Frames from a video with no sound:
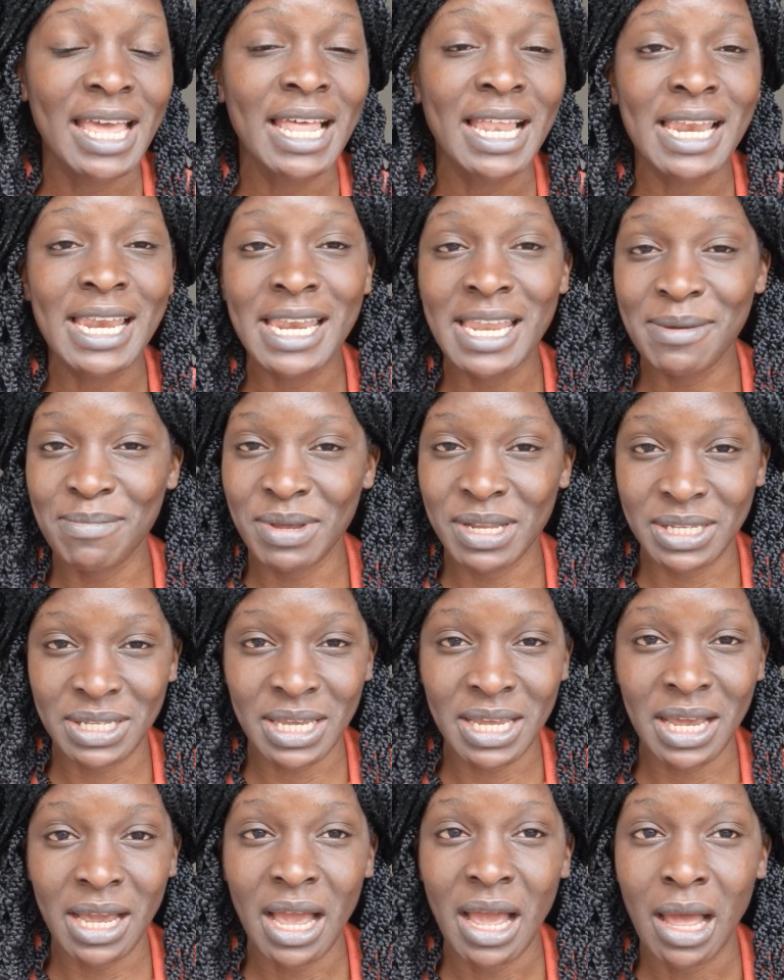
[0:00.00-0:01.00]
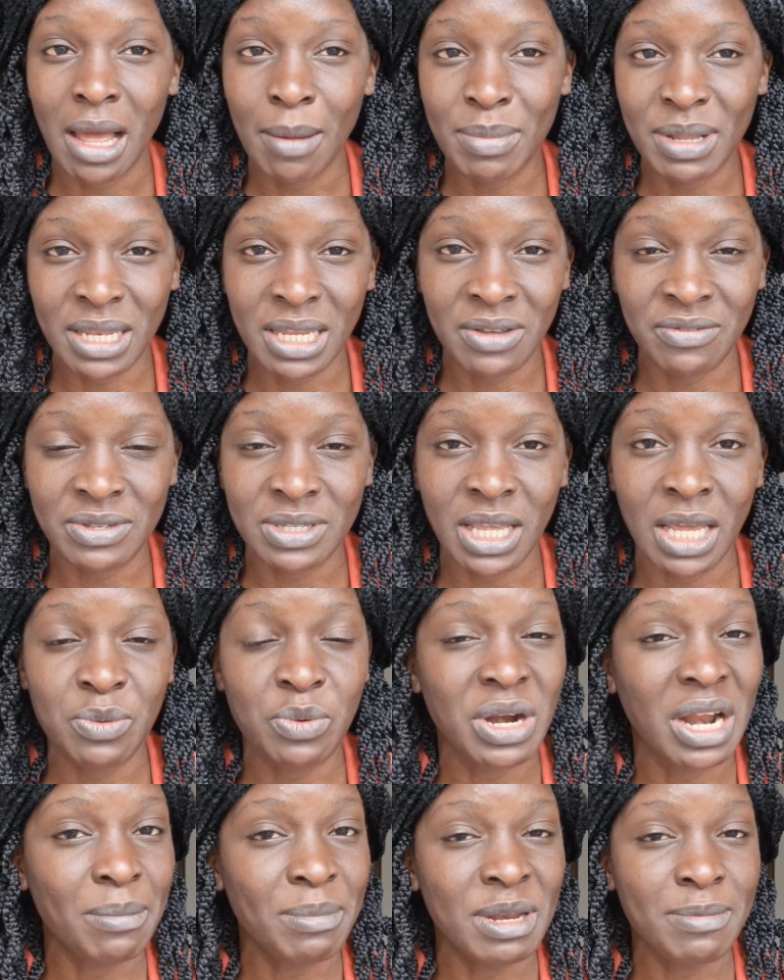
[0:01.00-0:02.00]
limiting beliefs. And
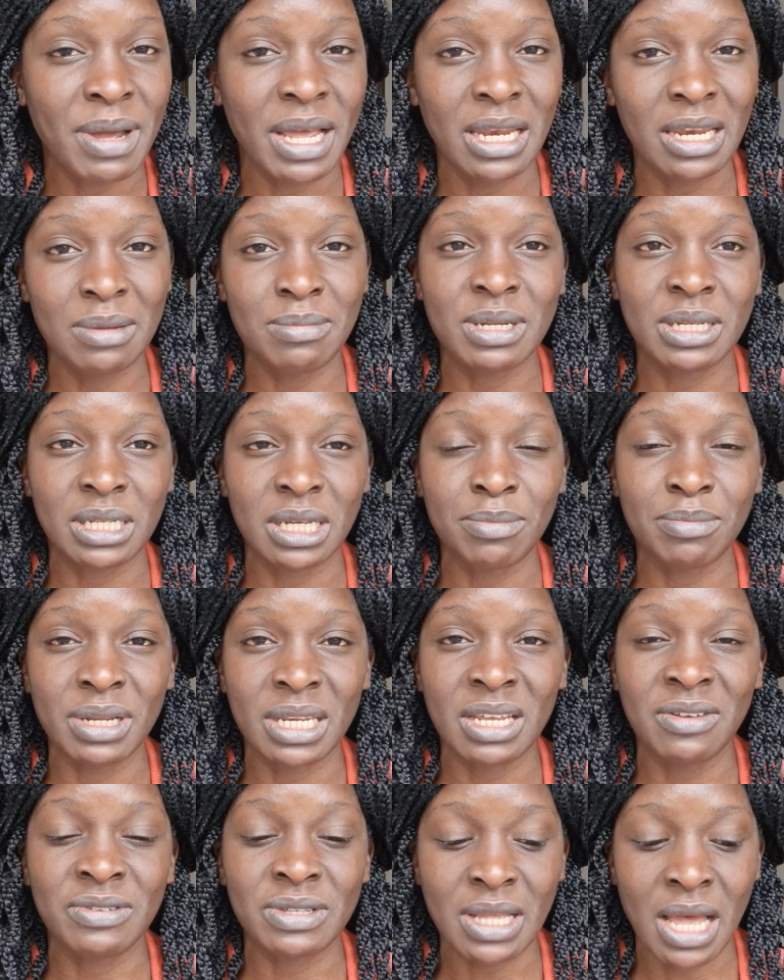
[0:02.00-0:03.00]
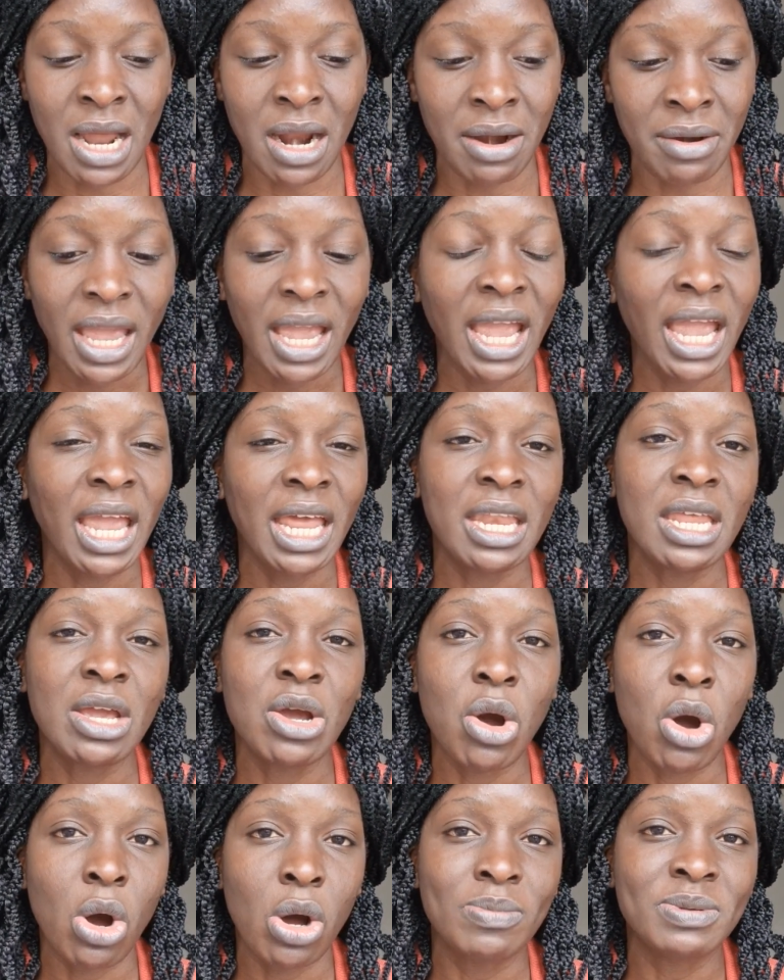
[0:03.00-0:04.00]
what I mean by limiting beliefs are any
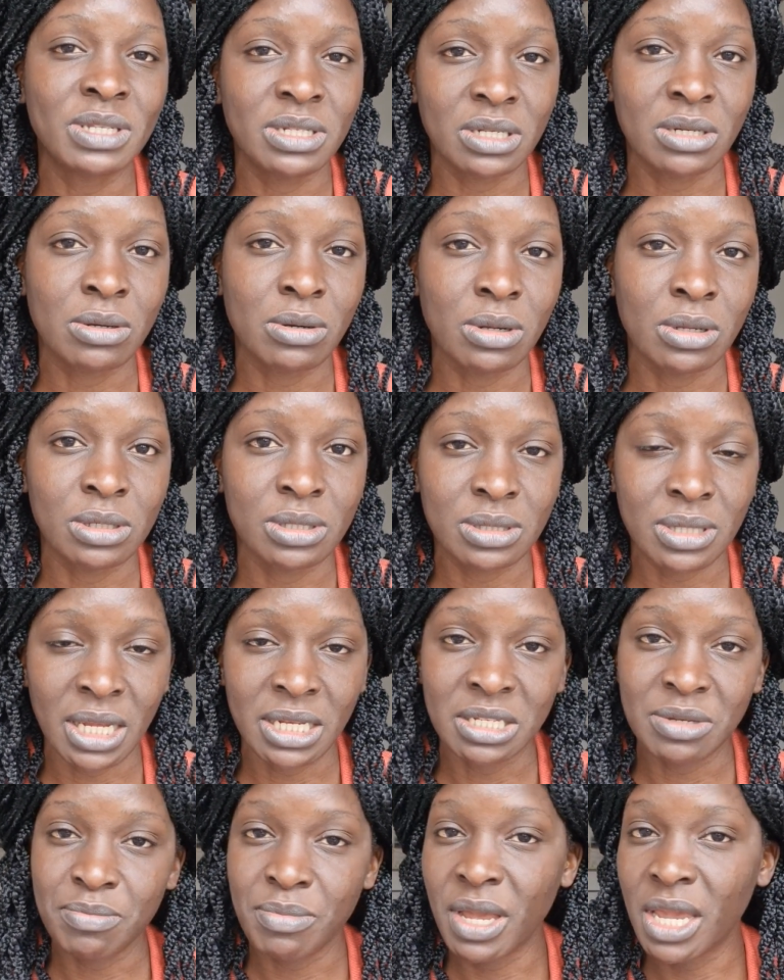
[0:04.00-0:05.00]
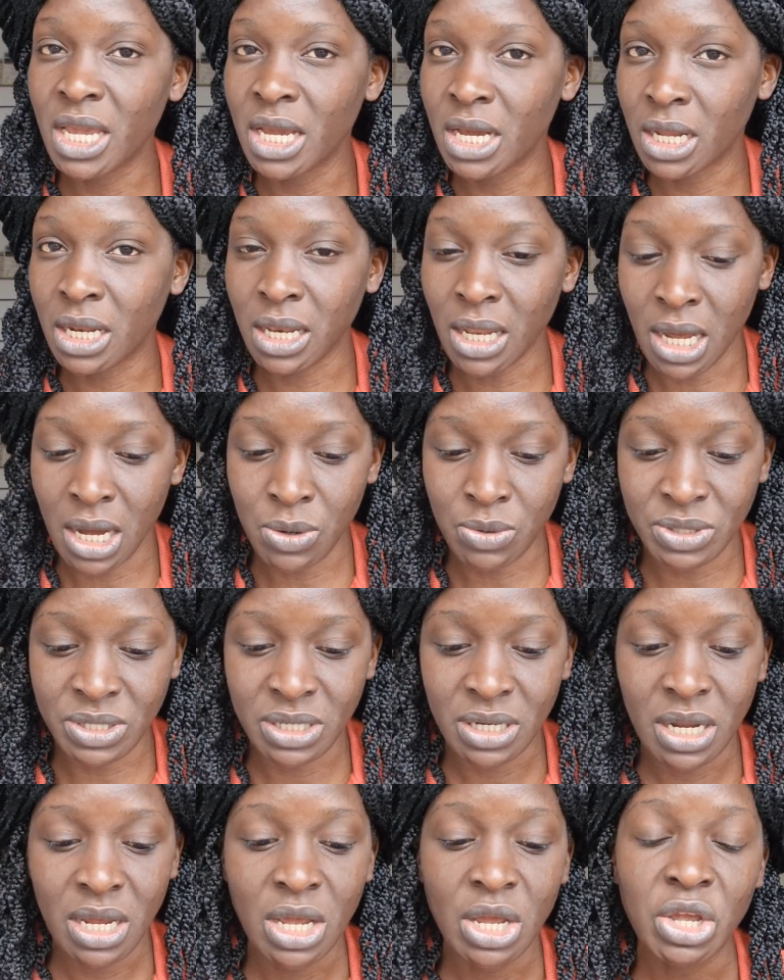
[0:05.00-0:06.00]
obstacles that may cloud
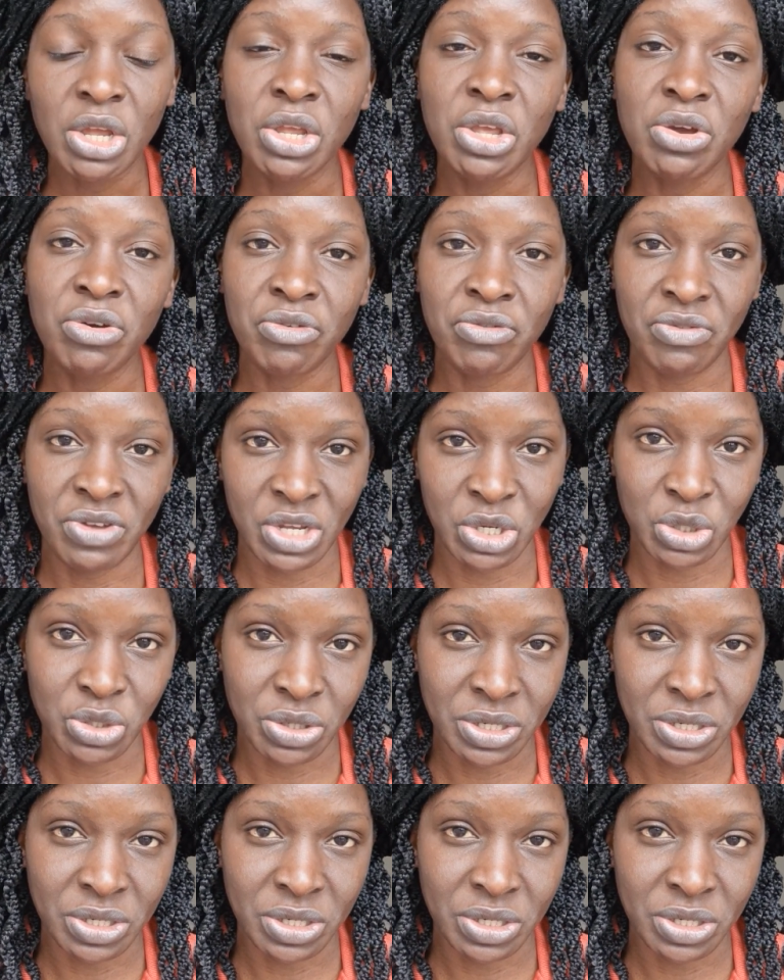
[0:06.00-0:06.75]
your vision.